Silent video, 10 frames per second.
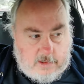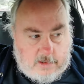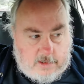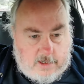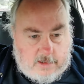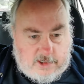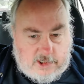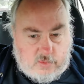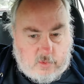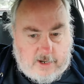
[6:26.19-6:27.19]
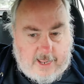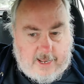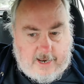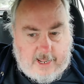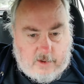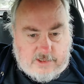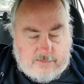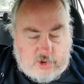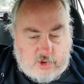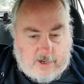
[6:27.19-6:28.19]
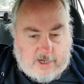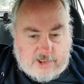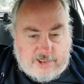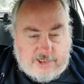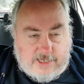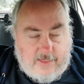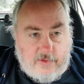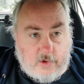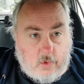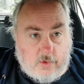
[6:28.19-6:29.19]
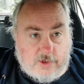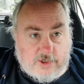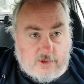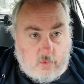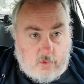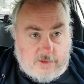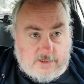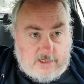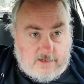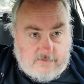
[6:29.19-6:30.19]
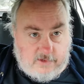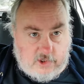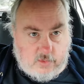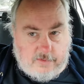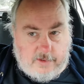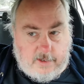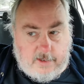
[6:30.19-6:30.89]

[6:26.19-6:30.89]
This is what allows them to actually send the curse towards the individual,